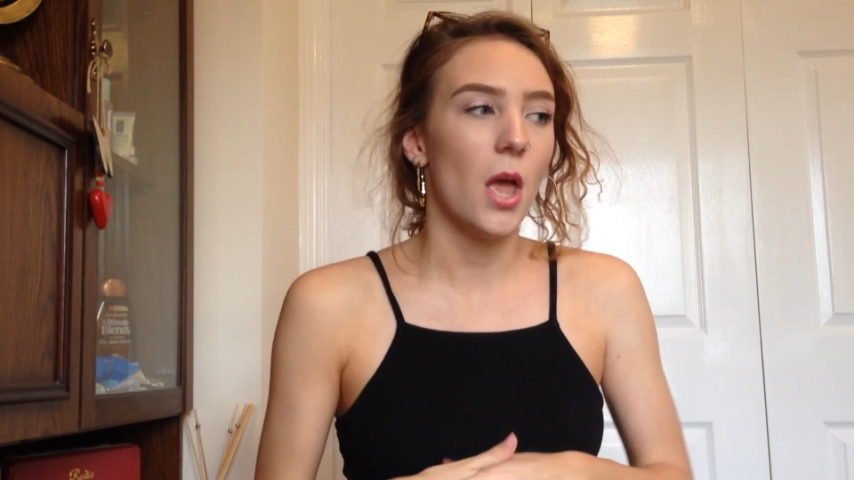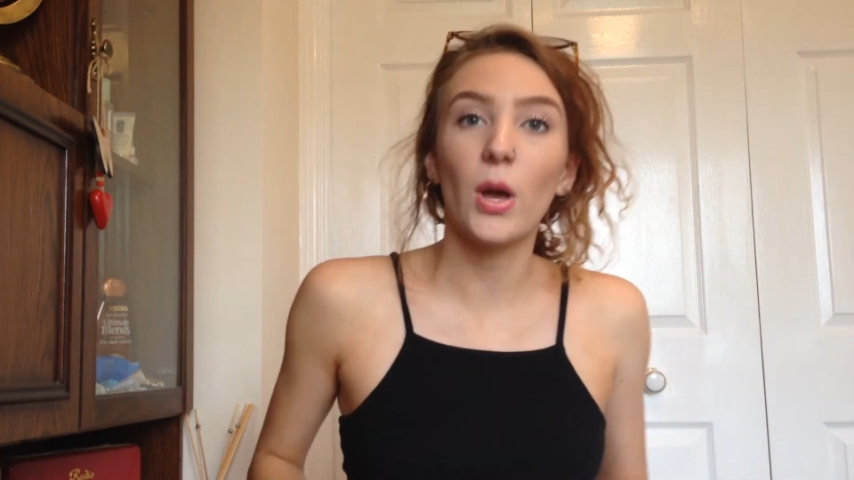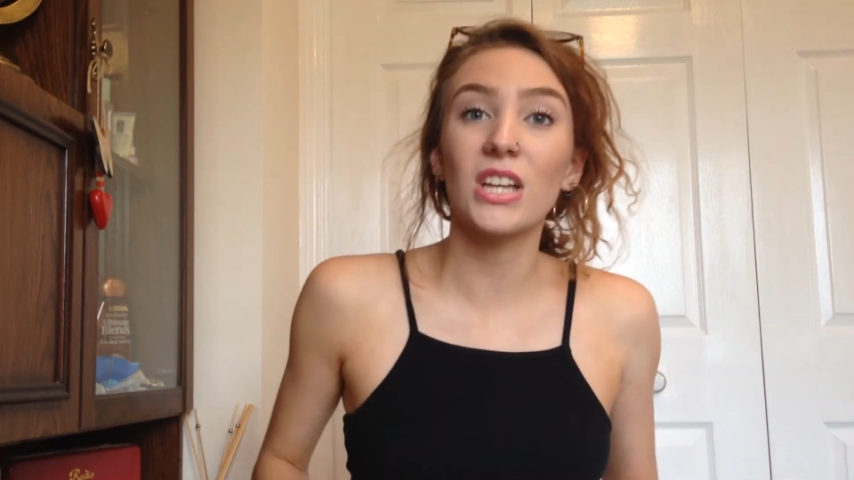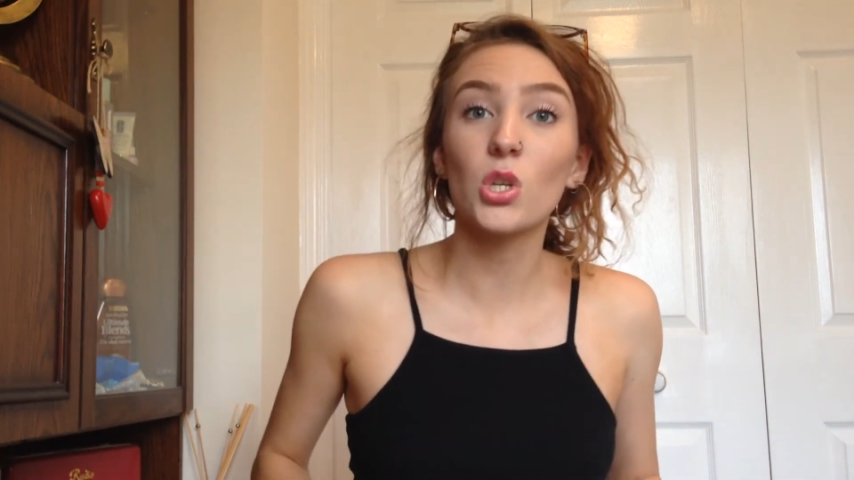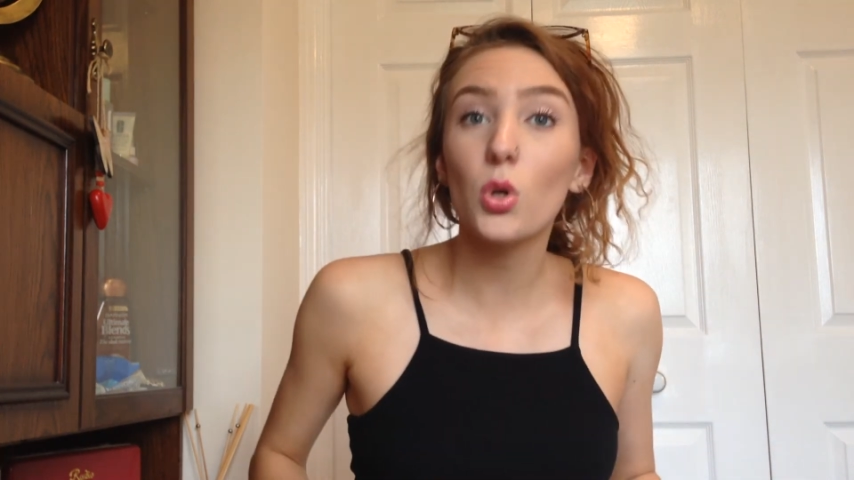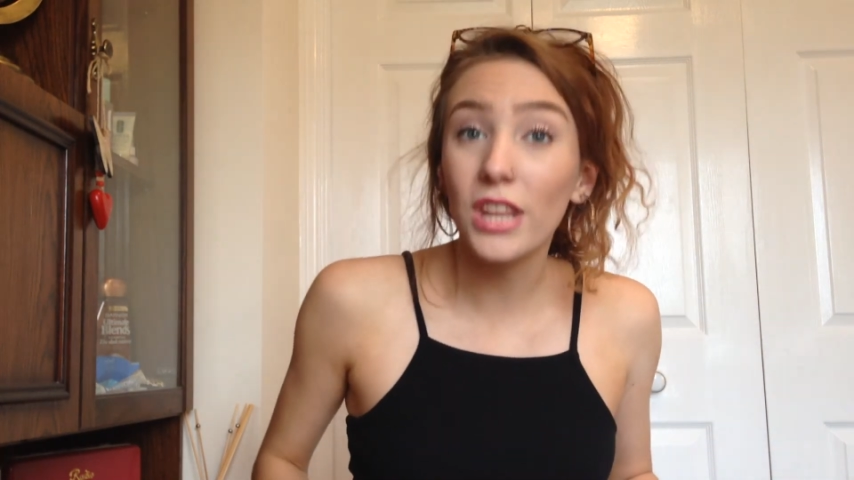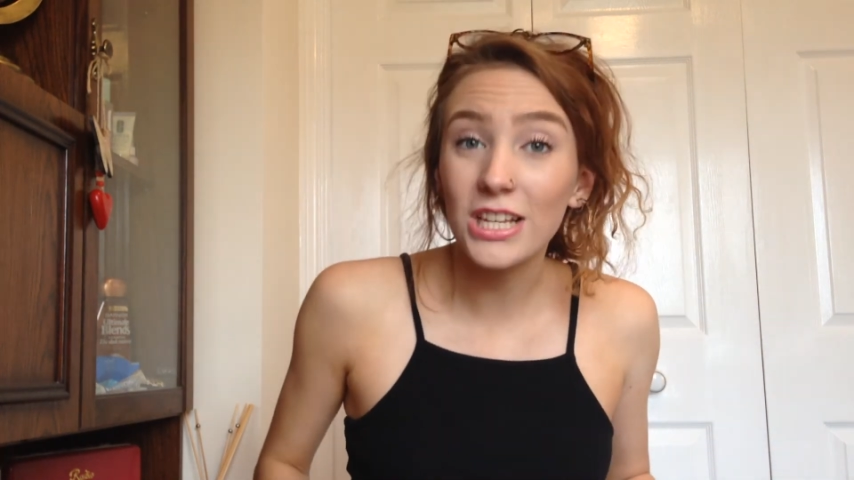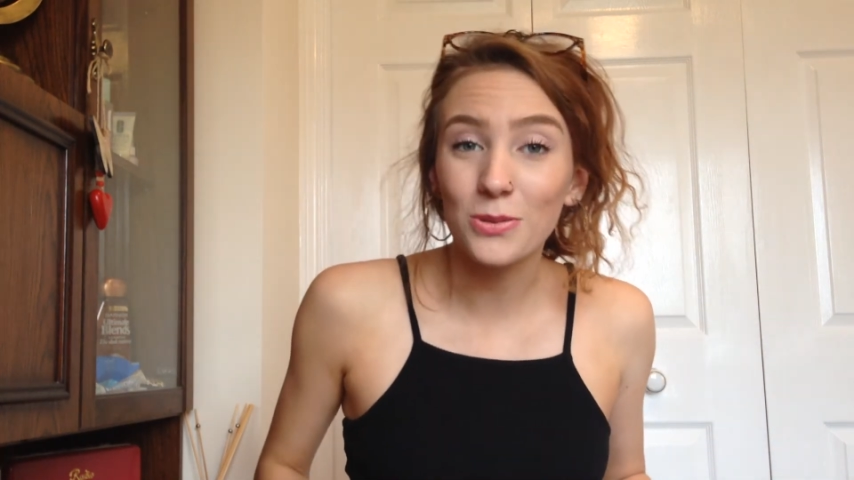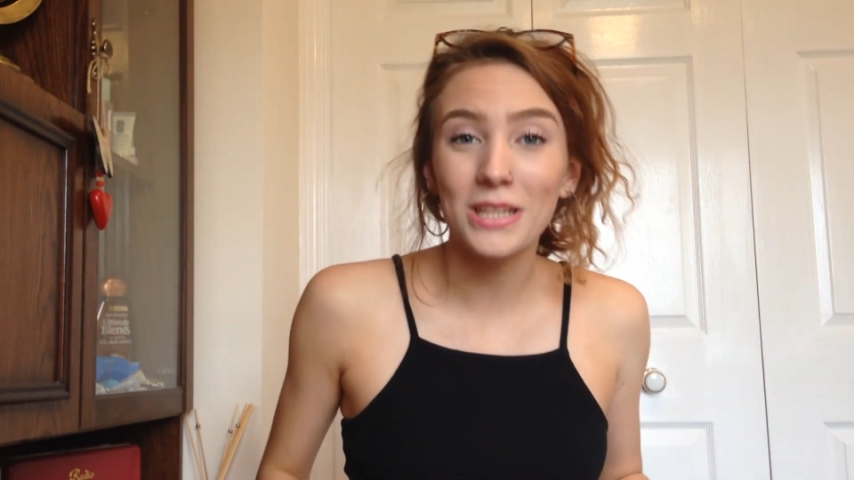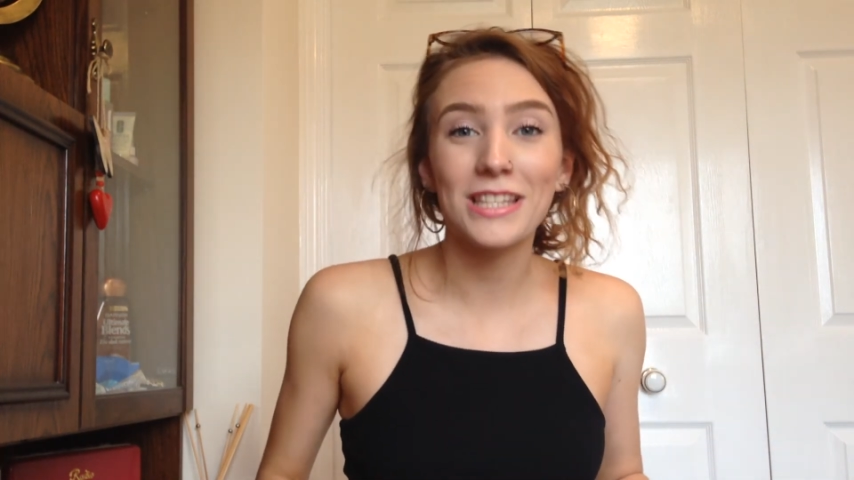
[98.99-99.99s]
But I saw
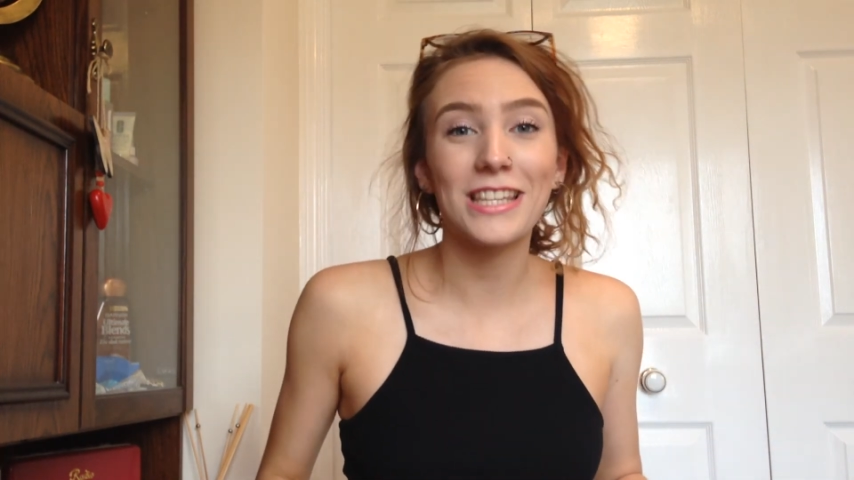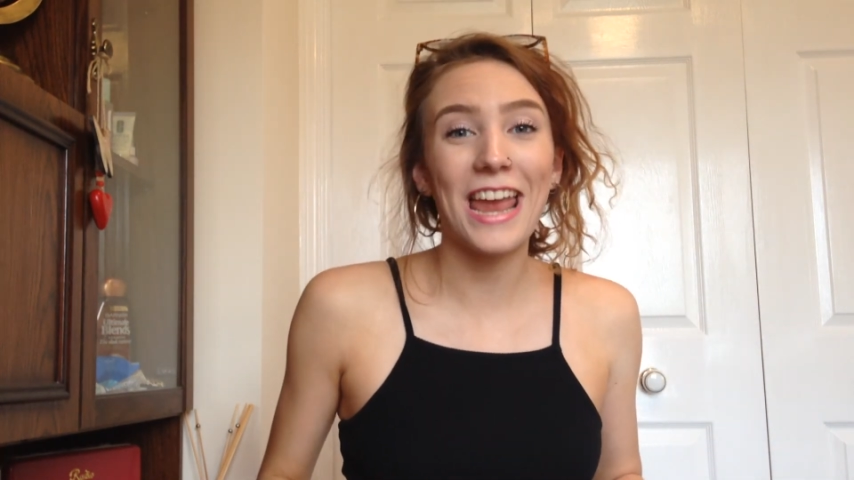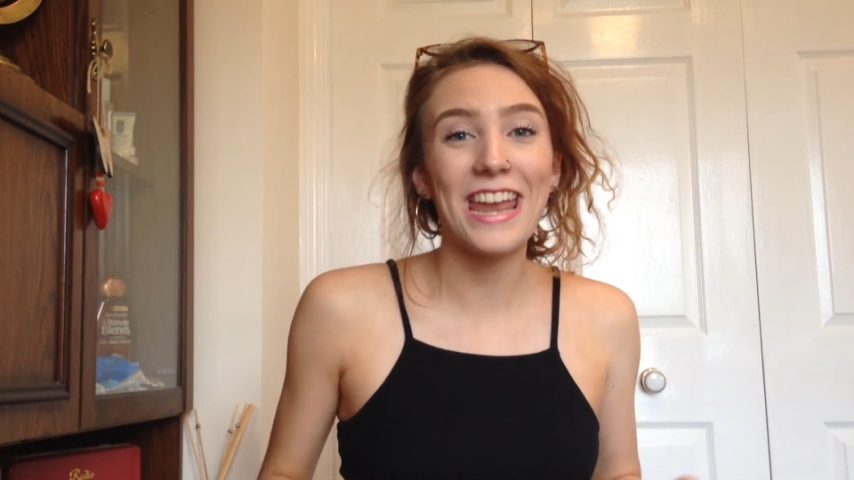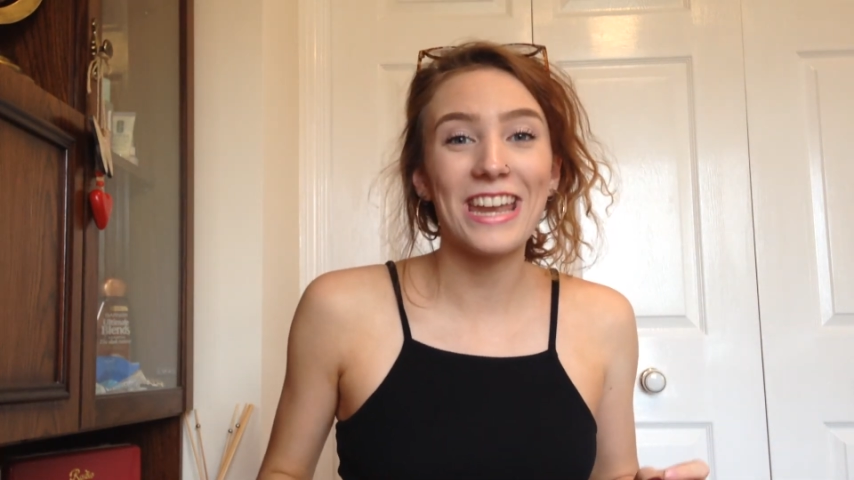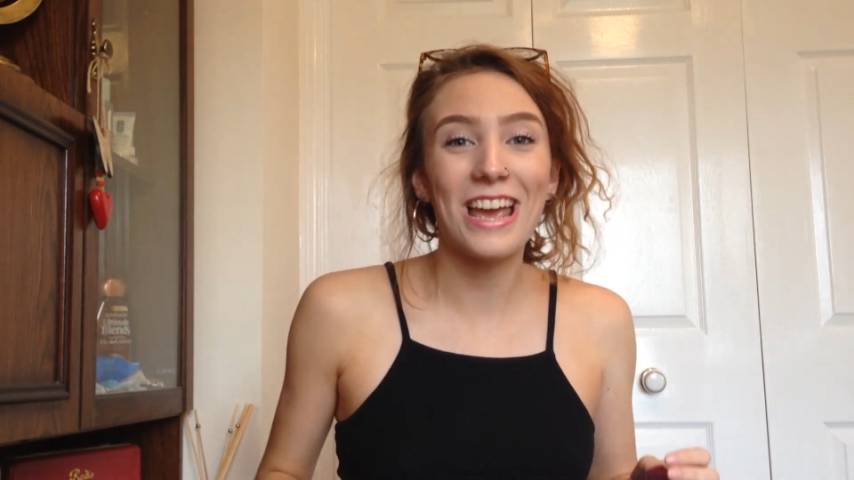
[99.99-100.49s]
these ones in